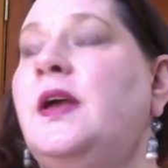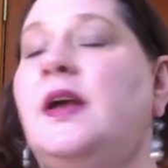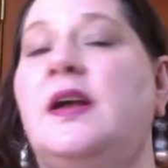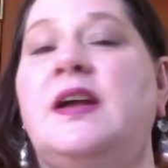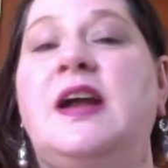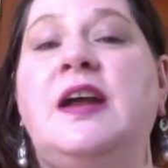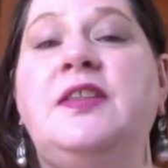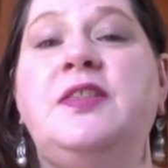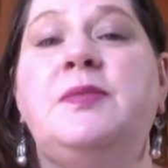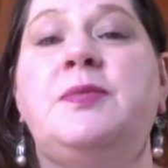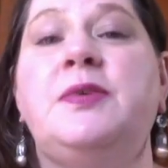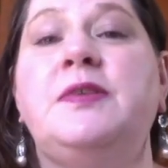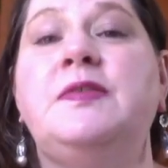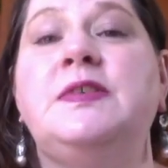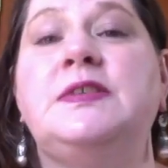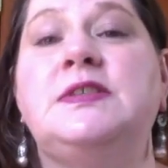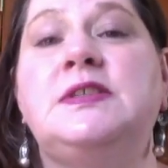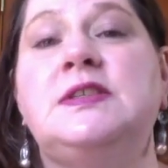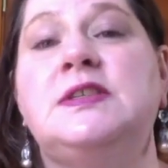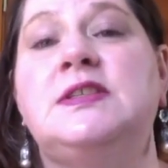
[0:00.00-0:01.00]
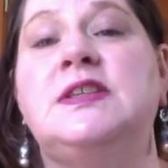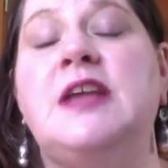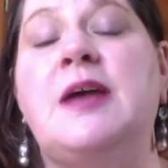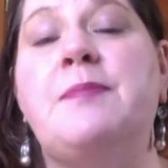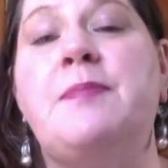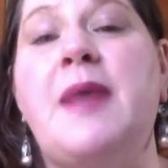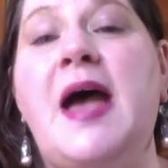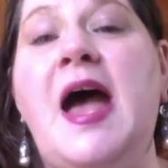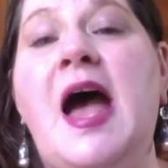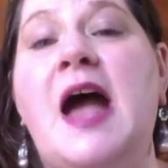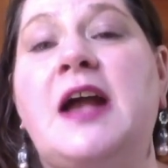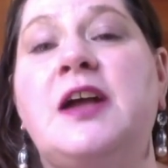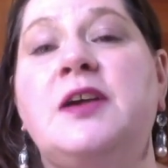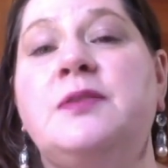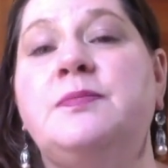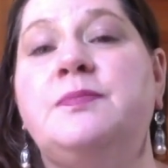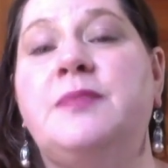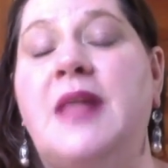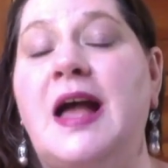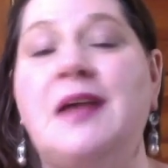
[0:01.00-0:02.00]
Got the privilege to step back.
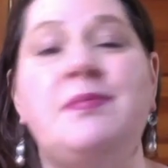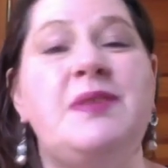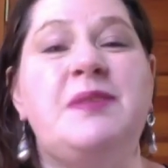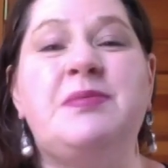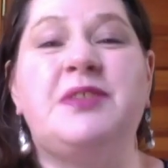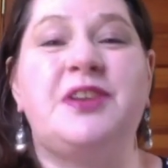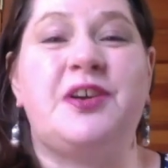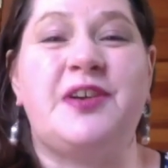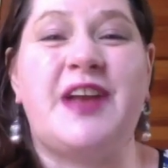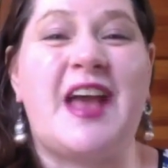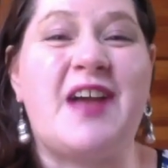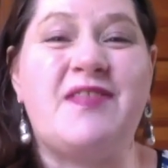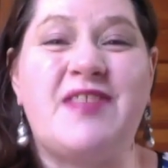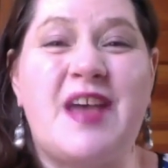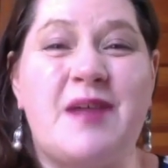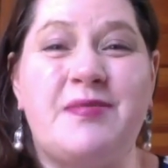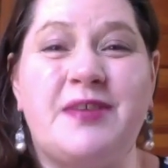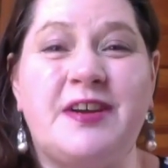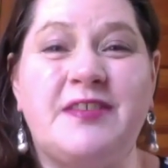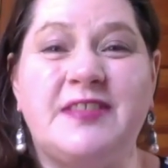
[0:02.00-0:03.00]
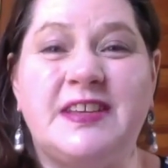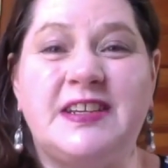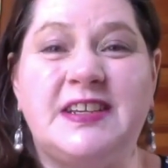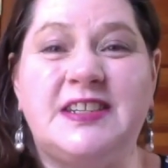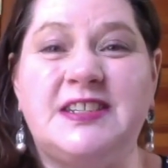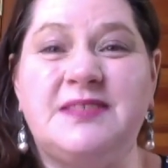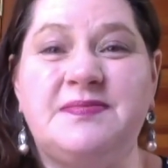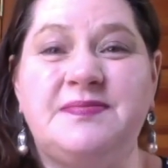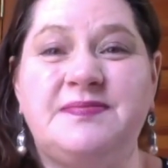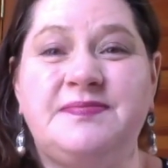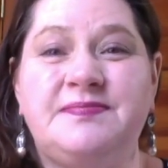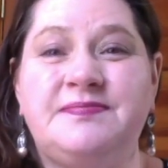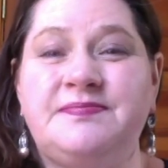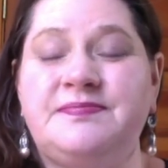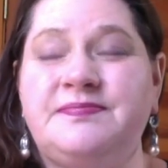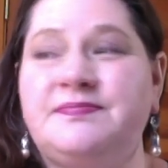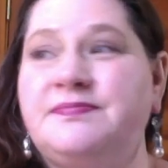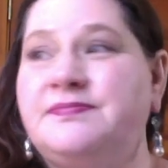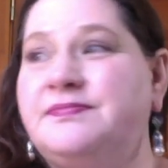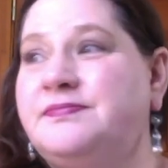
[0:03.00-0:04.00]
Black people don't have that privilege.
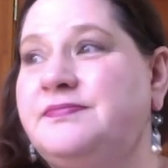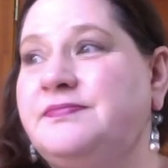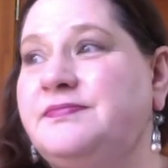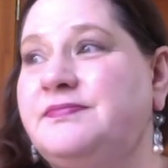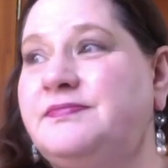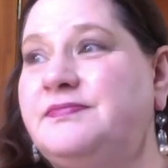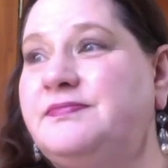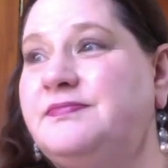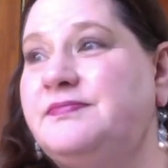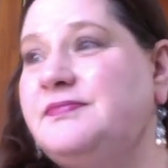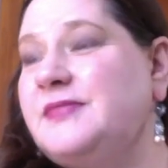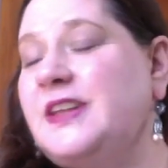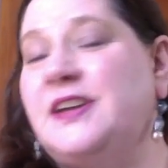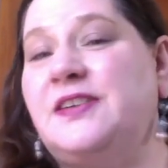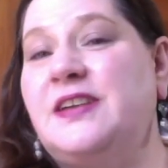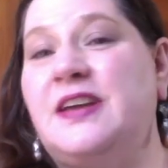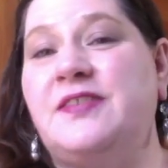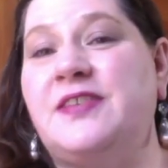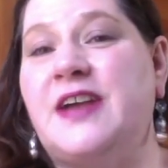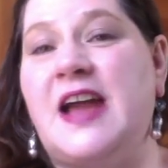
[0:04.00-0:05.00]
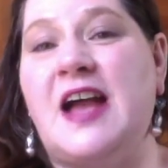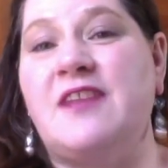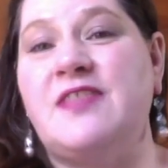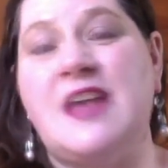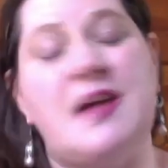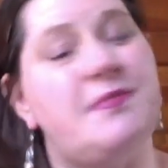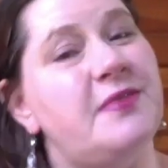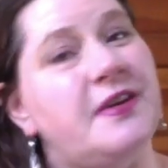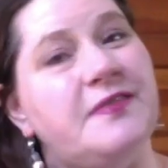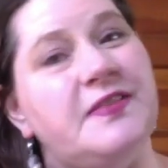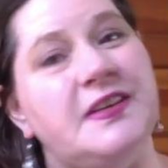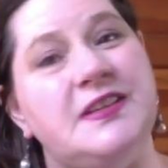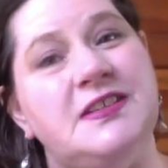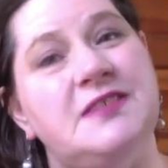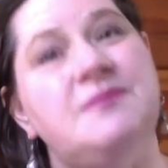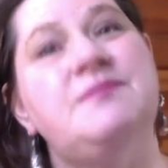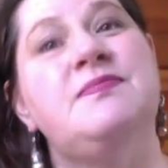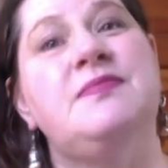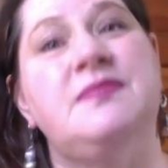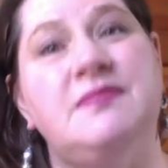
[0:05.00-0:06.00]
They don't ever have that
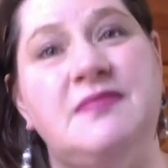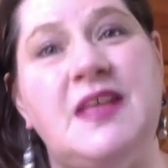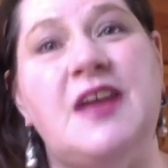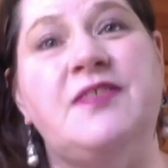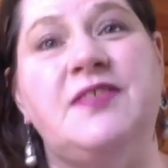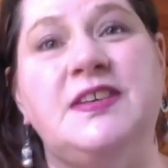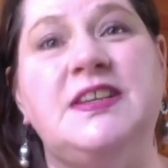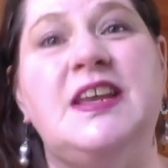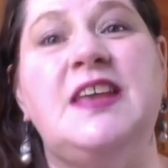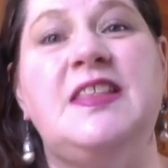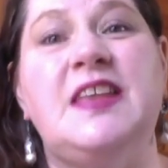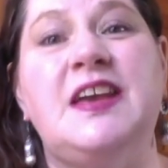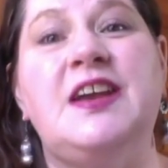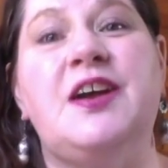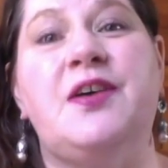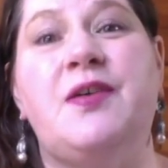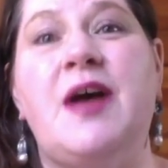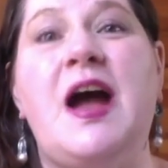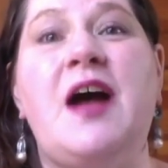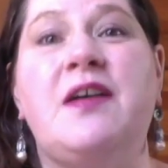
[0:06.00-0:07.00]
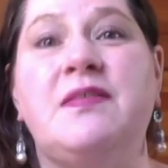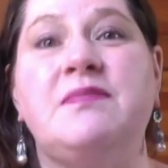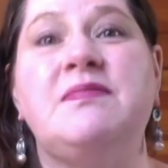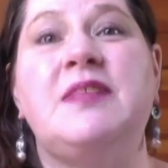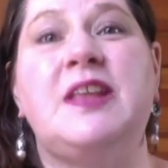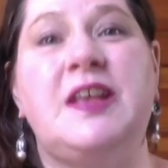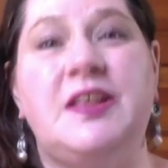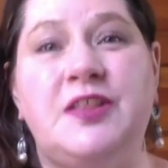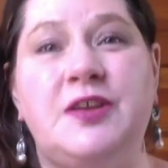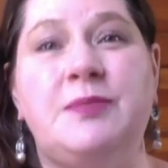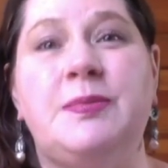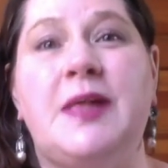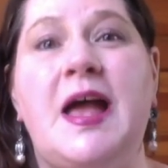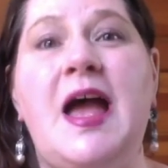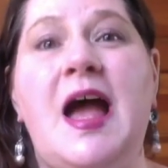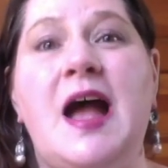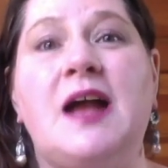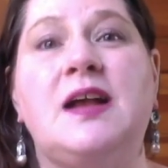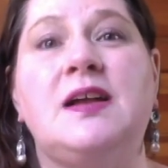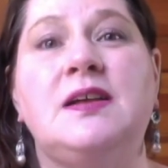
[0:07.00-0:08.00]
privilege. Every day they go out and they're
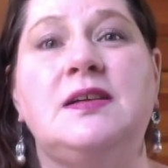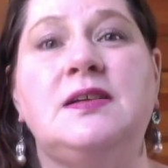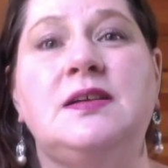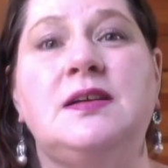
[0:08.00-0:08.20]
black.